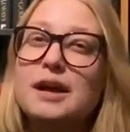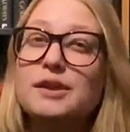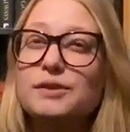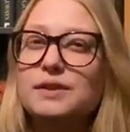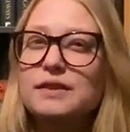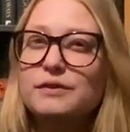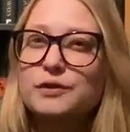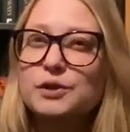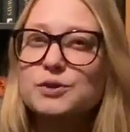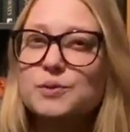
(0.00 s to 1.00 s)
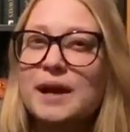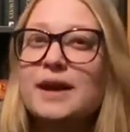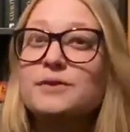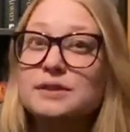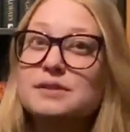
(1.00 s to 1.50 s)
other than the first
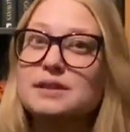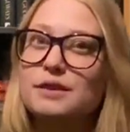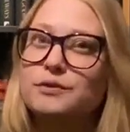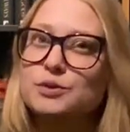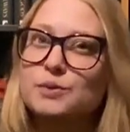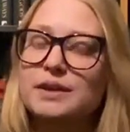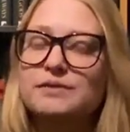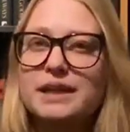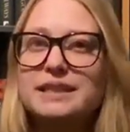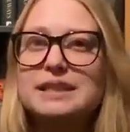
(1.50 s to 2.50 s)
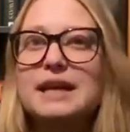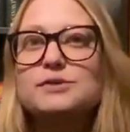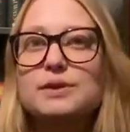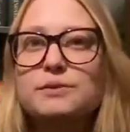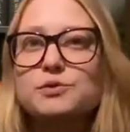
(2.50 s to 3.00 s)
round, this is like the first one I've liked it at,
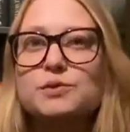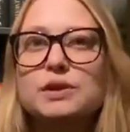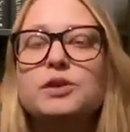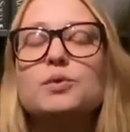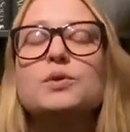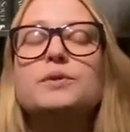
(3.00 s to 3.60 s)
so that was really cool.